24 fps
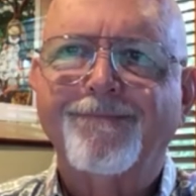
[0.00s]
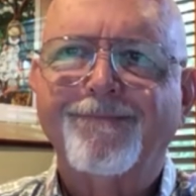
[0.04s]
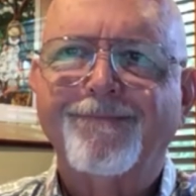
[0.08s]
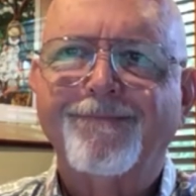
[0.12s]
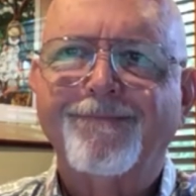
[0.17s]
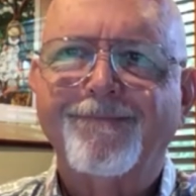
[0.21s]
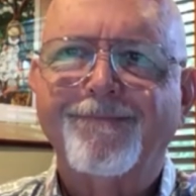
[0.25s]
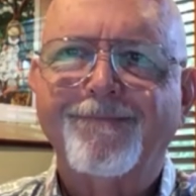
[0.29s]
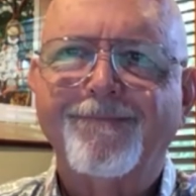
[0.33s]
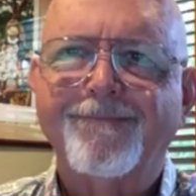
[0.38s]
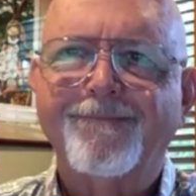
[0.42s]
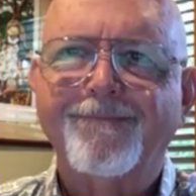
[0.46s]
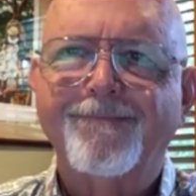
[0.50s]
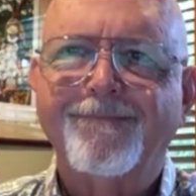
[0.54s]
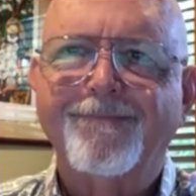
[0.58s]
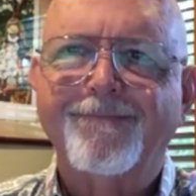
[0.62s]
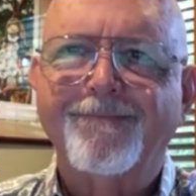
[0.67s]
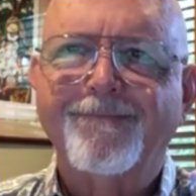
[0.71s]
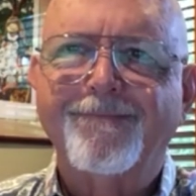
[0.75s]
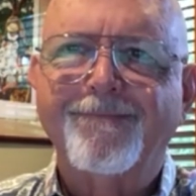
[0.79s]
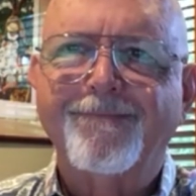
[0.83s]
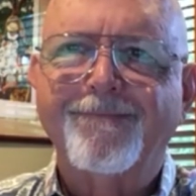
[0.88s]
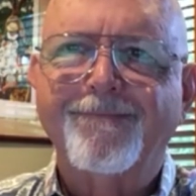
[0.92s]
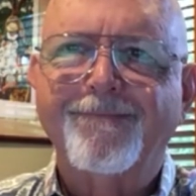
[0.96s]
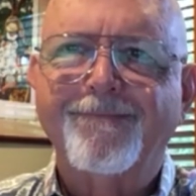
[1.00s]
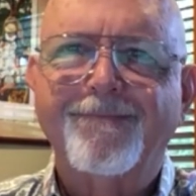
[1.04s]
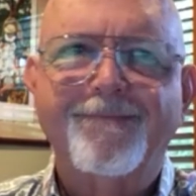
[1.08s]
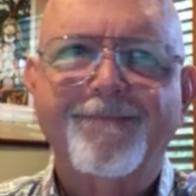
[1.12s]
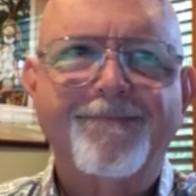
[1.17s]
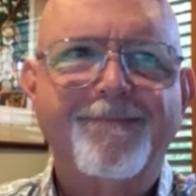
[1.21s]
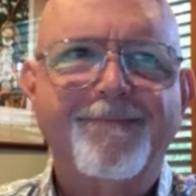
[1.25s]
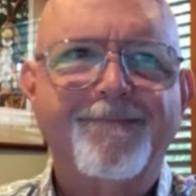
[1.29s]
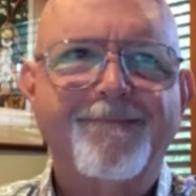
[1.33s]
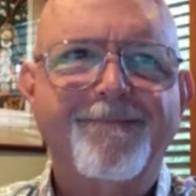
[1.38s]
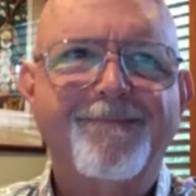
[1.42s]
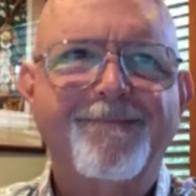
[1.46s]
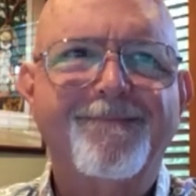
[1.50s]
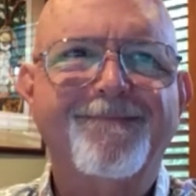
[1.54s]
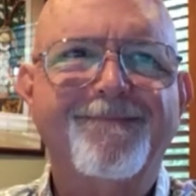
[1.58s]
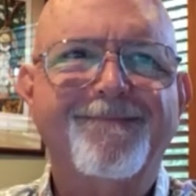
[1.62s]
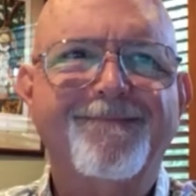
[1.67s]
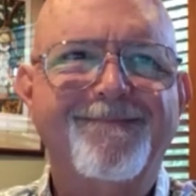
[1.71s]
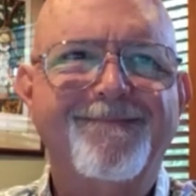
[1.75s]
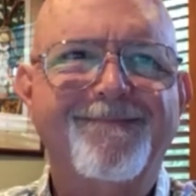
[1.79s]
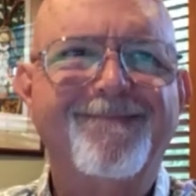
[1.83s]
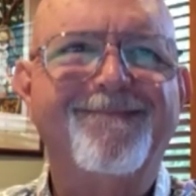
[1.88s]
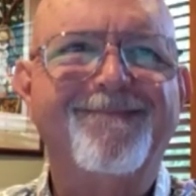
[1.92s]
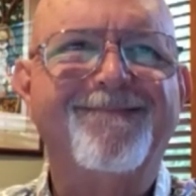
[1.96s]

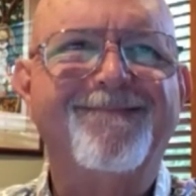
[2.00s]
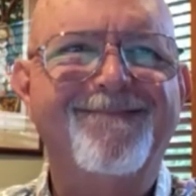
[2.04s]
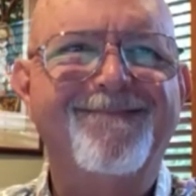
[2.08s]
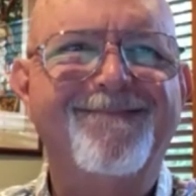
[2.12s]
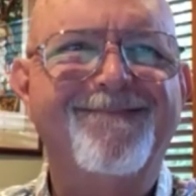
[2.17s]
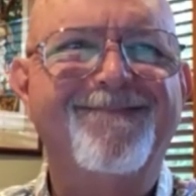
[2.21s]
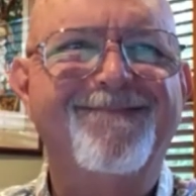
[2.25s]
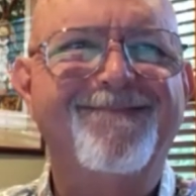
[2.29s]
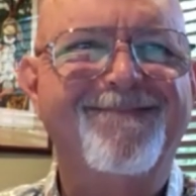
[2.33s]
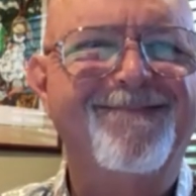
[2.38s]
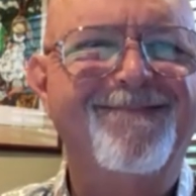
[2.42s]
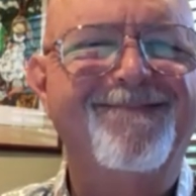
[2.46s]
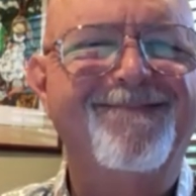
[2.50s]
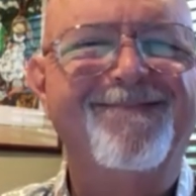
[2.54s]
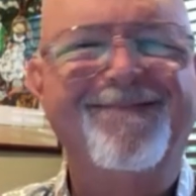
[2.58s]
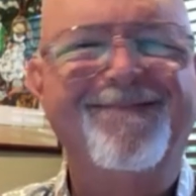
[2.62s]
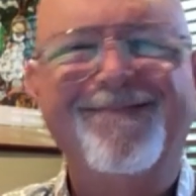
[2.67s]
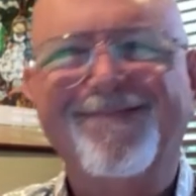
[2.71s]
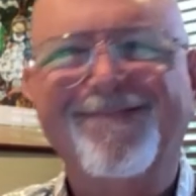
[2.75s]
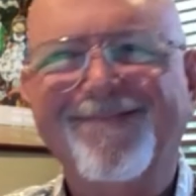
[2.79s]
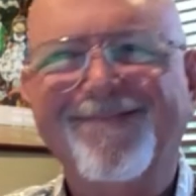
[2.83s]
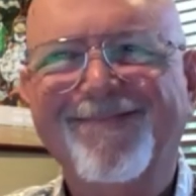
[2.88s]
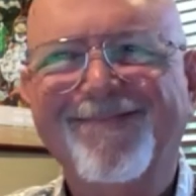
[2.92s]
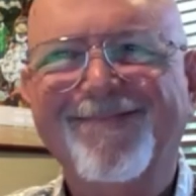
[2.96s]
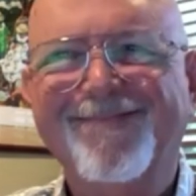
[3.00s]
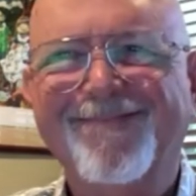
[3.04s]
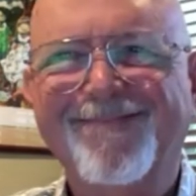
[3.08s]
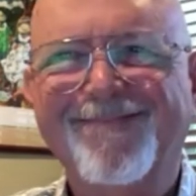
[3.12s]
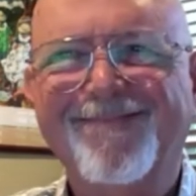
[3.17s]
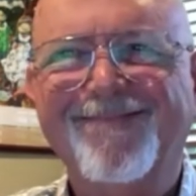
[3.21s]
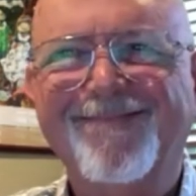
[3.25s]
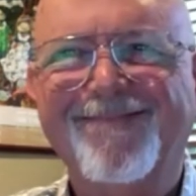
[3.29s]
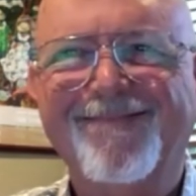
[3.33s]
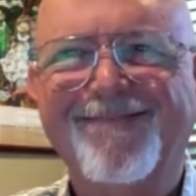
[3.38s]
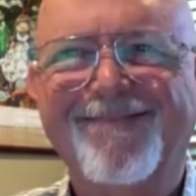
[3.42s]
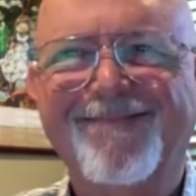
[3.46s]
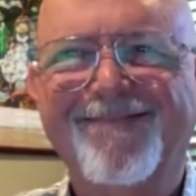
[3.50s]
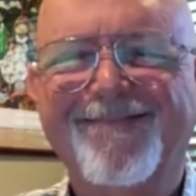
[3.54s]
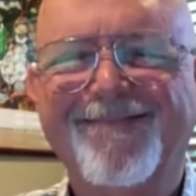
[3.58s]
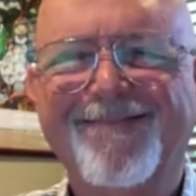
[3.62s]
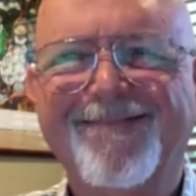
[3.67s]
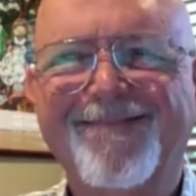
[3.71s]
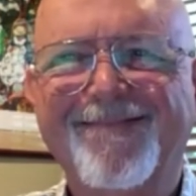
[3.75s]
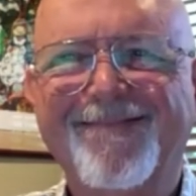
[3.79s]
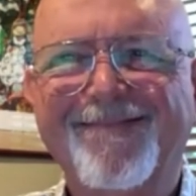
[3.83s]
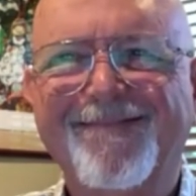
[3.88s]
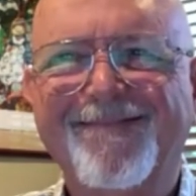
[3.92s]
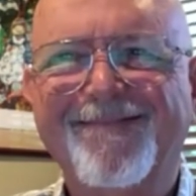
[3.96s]

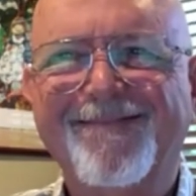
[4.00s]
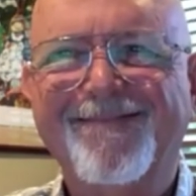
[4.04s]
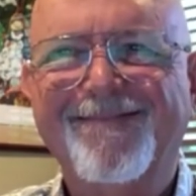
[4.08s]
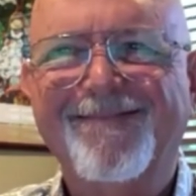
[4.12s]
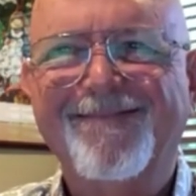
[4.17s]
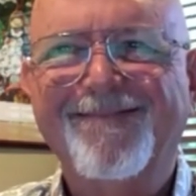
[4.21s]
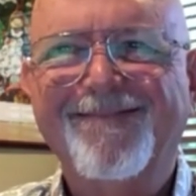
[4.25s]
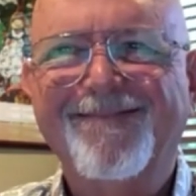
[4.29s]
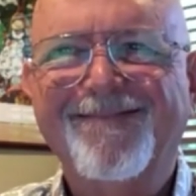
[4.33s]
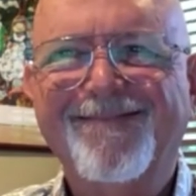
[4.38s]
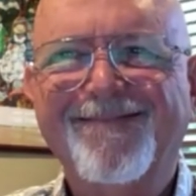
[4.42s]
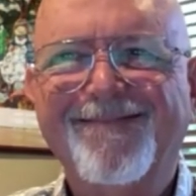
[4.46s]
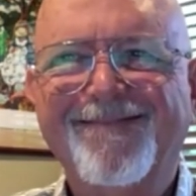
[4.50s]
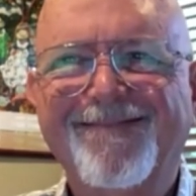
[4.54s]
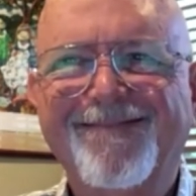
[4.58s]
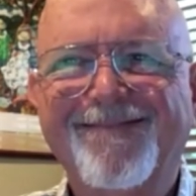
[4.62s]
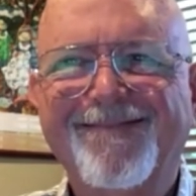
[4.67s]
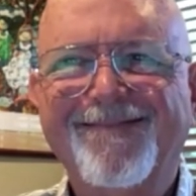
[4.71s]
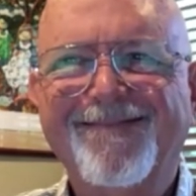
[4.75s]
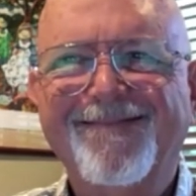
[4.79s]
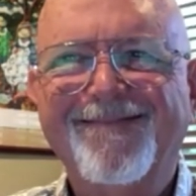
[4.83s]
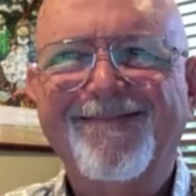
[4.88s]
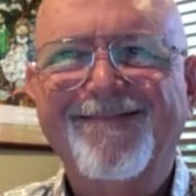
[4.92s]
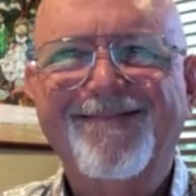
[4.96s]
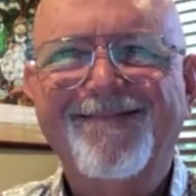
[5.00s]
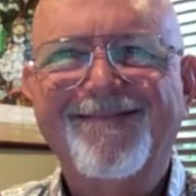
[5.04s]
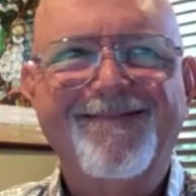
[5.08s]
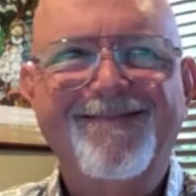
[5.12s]
[no speech]